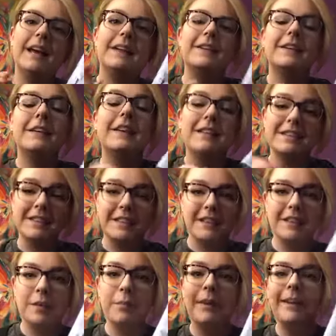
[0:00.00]
there doesn't need
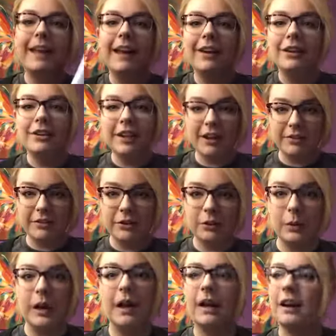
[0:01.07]
to be like a love
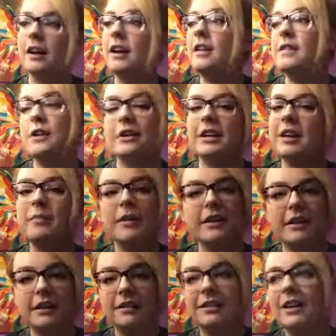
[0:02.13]
square. There can be
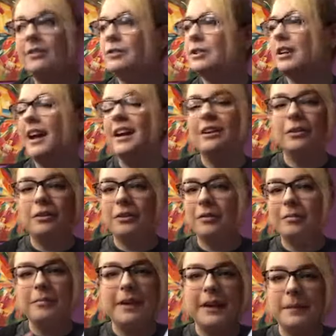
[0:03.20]
like a love triangle,
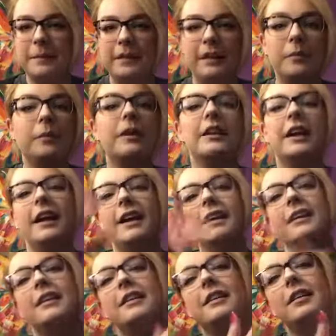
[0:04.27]
maybe, but like,
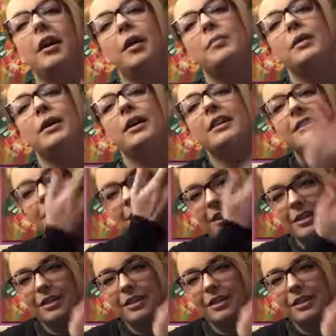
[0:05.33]
come on.